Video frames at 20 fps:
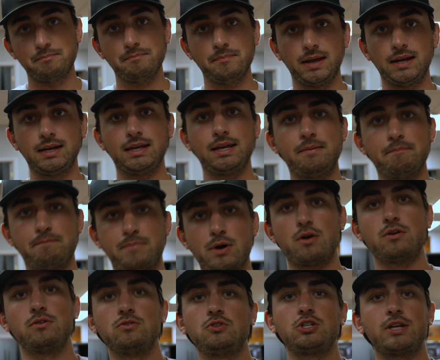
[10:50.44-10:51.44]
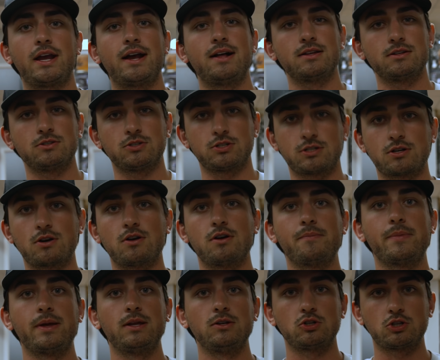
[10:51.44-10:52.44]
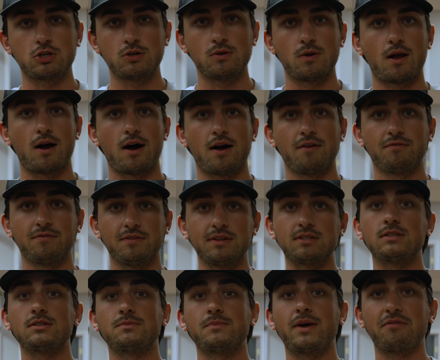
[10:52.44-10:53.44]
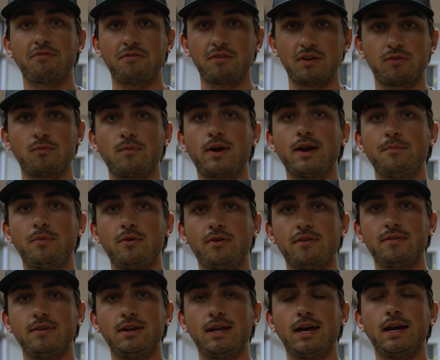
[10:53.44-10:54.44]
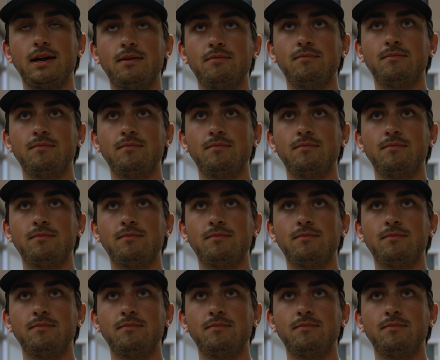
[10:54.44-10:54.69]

mini bow challenge tournament shoot off. This is my fifth Red Bull of the day.